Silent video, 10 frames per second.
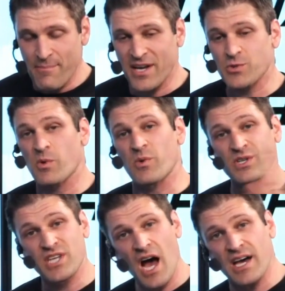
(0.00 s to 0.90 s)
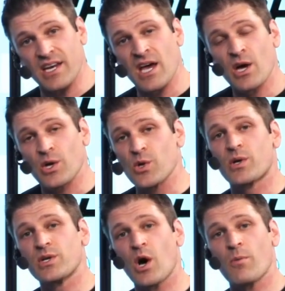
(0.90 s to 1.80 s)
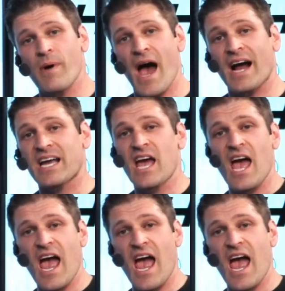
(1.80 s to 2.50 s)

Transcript: Because when we're done, you can go back